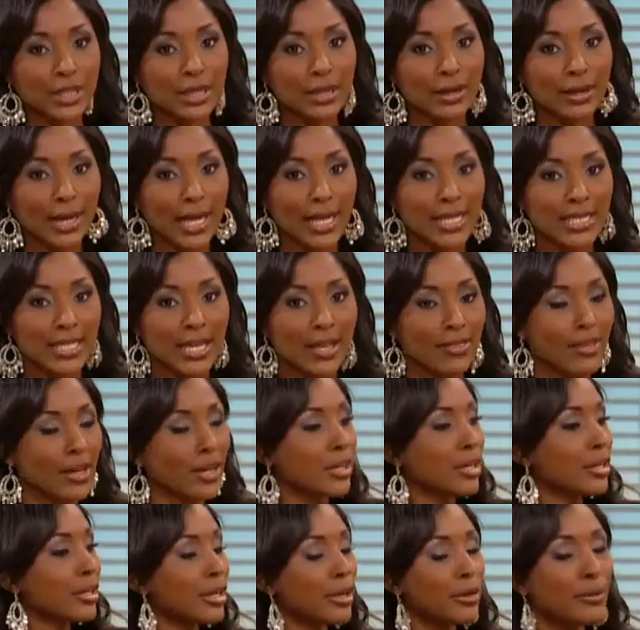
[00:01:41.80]
the audience. And I thought,
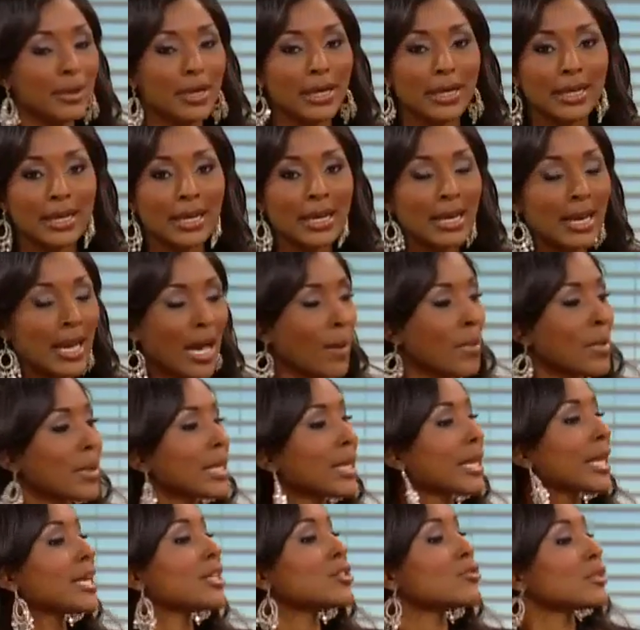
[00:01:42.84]
you know what? I'm going to
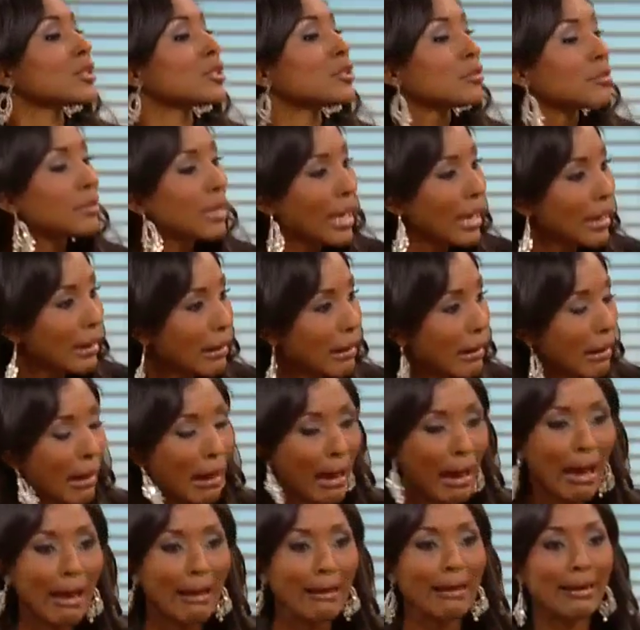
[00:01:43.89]
let Adria do that.
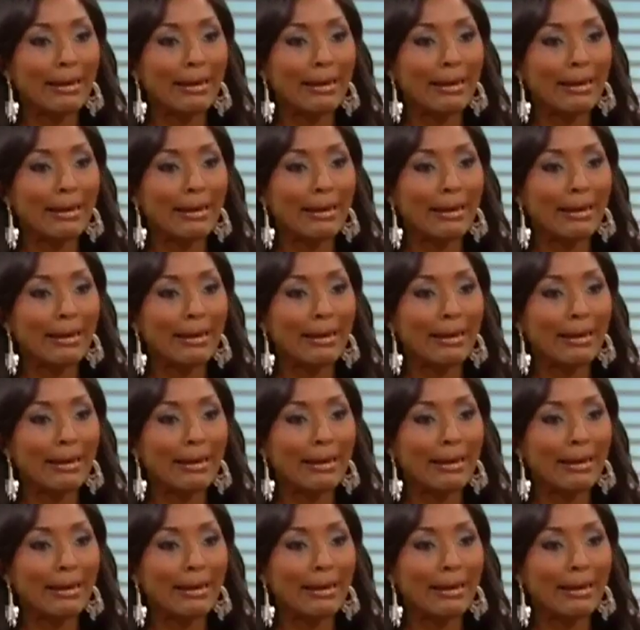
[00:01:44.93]
I